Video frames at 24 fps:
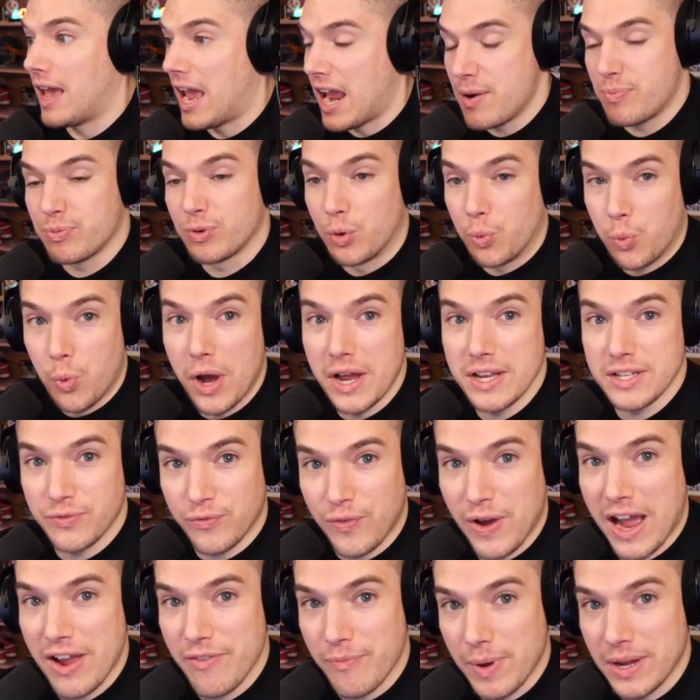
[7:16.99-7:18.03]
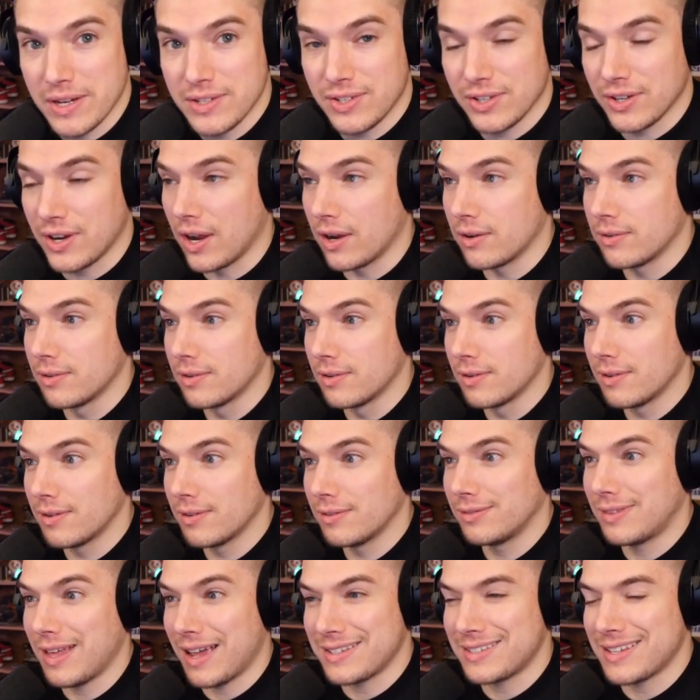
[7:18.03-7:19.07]
April was five months ago.
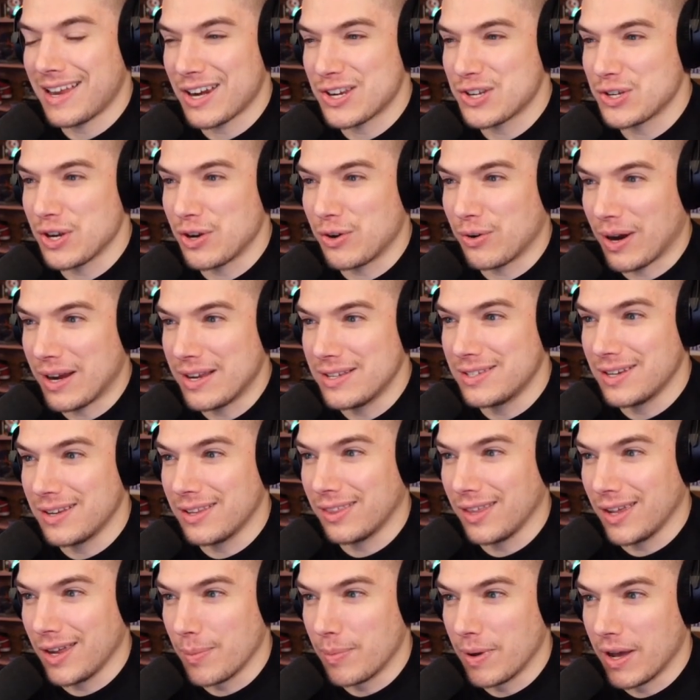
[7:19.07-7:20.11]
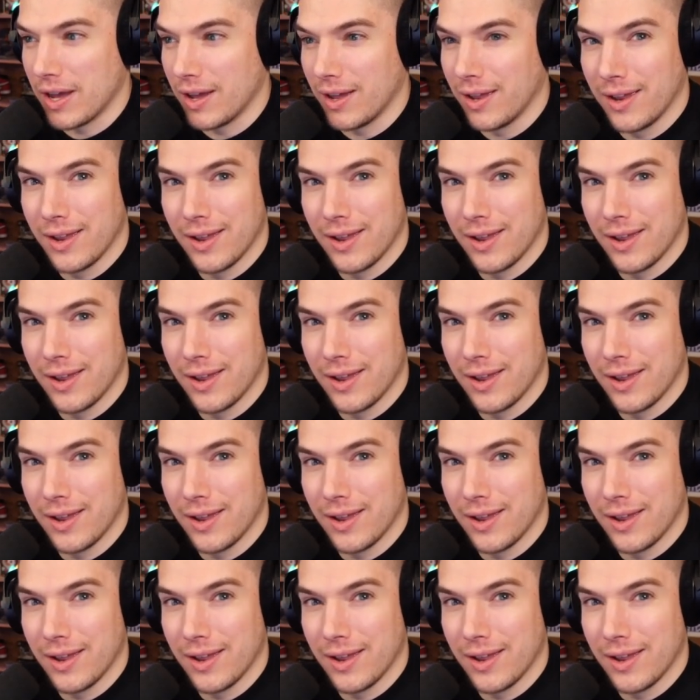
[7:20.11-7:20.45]
That's actually crazy to think about.